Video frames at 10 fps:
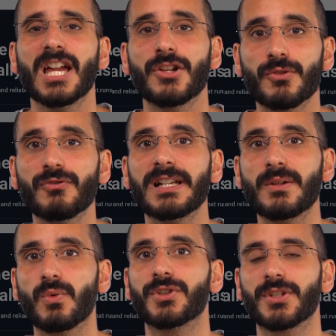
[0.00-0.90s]
You really
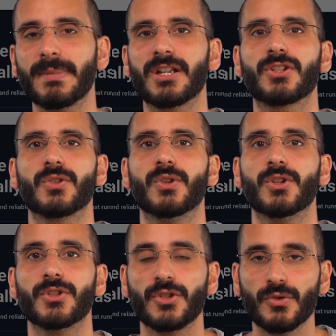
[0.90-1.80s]
want to make
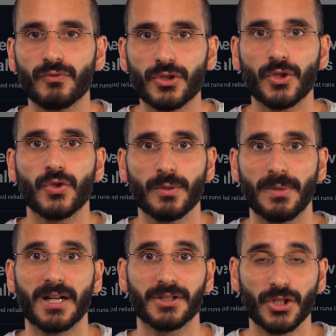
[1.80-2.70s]
sure you reduce your
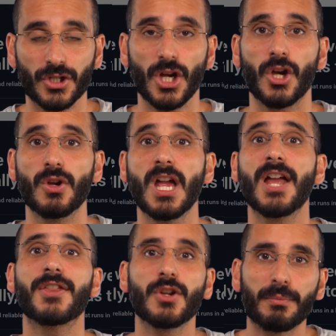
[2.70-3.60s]
bugs and show
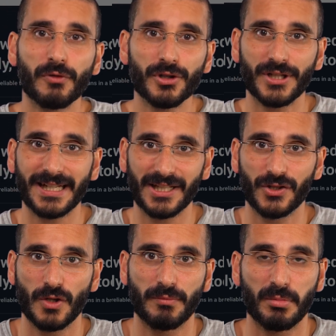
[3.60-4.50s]
that your project is
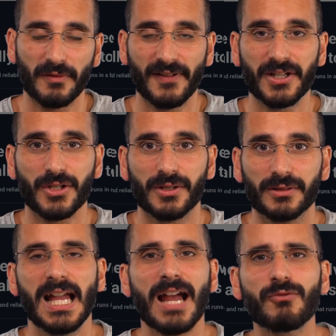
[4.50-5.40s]
super
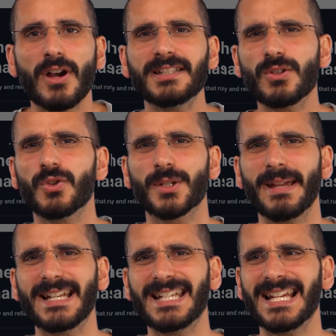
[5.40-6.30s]
professional. And writing
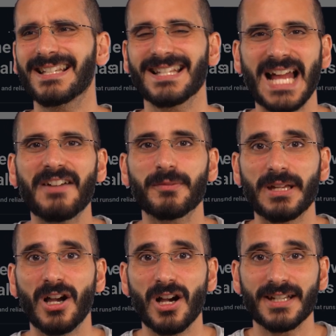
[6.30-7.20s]
automated tests doesn't have to be
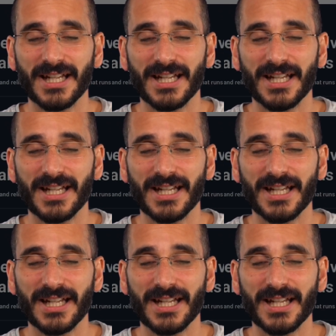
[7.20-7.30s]
hard.